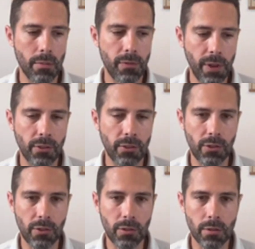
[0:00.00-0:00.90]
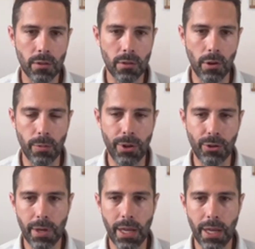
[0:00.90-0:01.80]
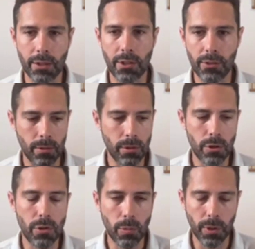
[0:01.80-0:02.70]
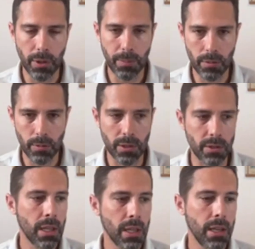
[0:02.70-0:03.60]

fits your risk realities and who you want to be in the world.